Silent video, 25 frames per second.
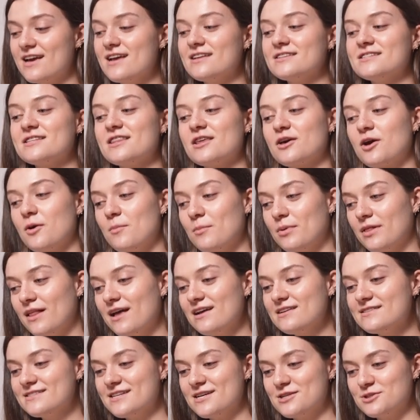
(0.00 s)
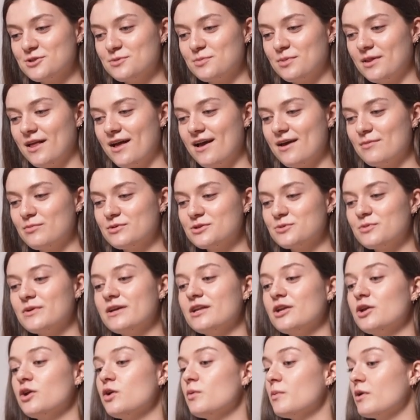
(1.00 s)
into the complex interplay
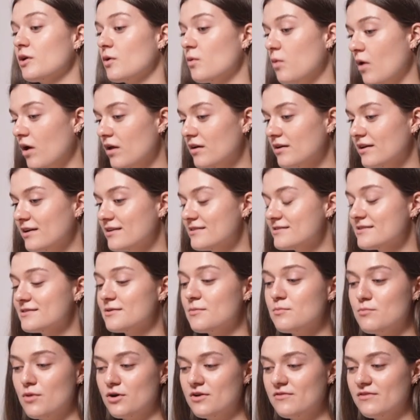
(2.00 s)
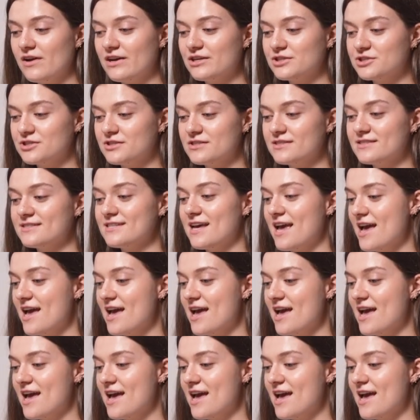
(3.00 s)
between human qualities, motivations,